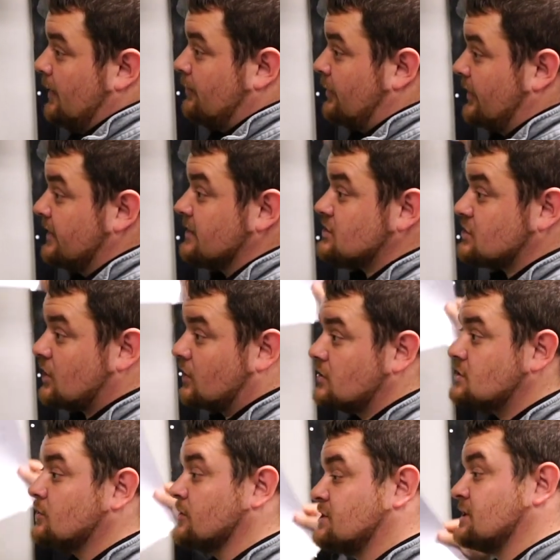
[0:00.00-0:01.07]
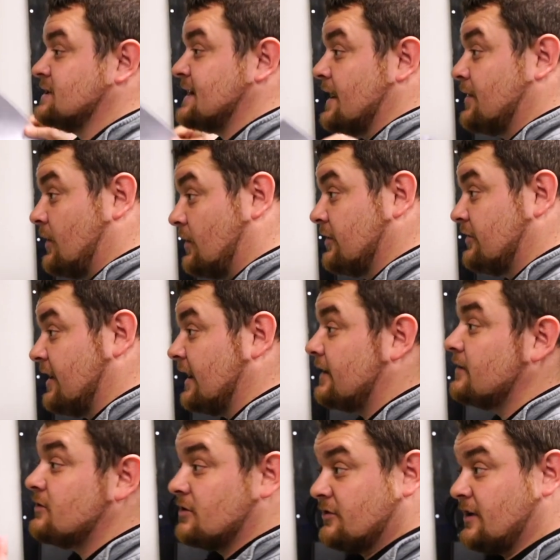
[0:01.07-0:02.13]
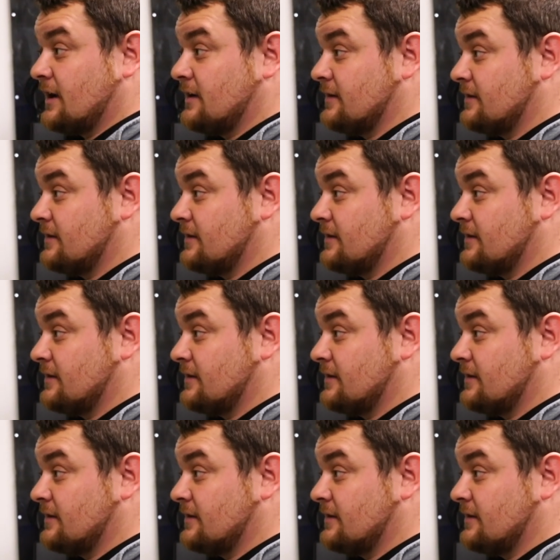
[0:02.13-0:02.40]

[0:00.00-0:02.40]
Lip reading: Pre-discharge, which is at 30 seconds, your second